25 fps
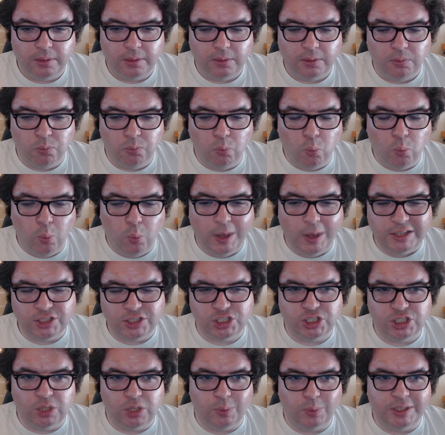when
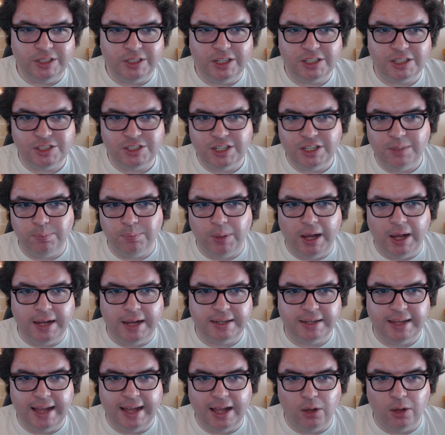so when Disney bought
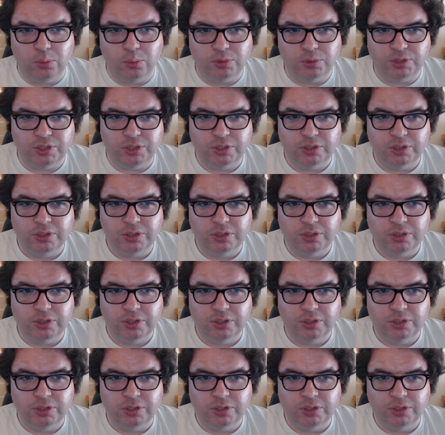out